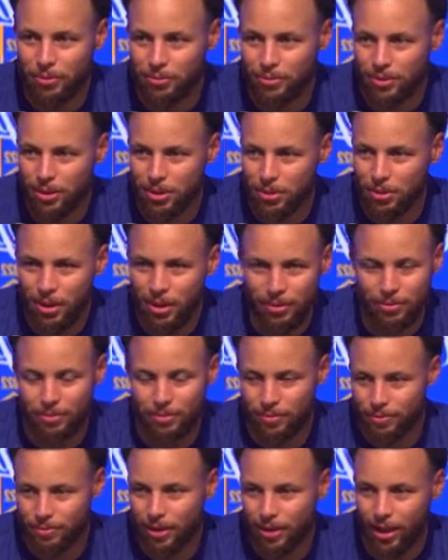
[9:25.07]
you know, by
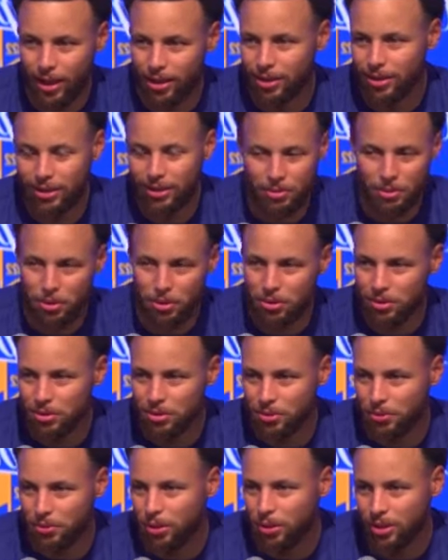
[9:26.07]
fouling and them going to
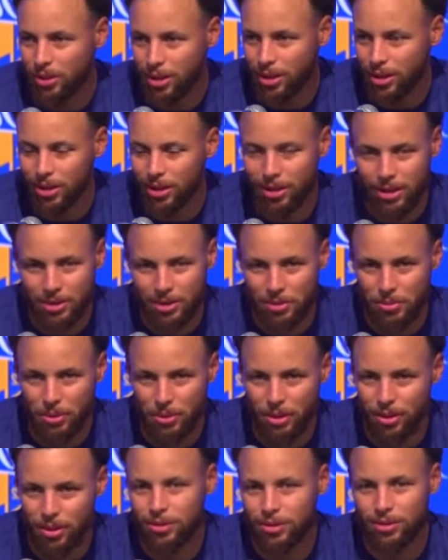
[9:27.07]
the free throw line, getting easy
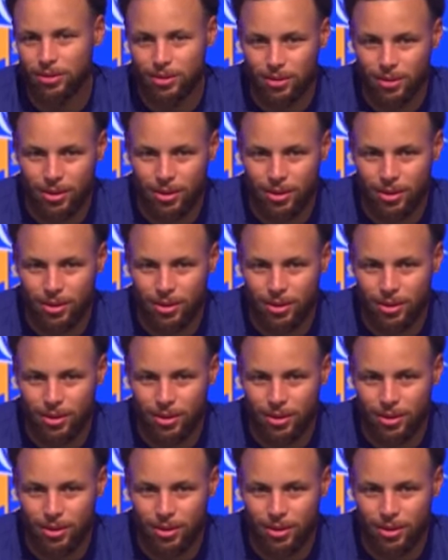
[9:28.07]
buckets,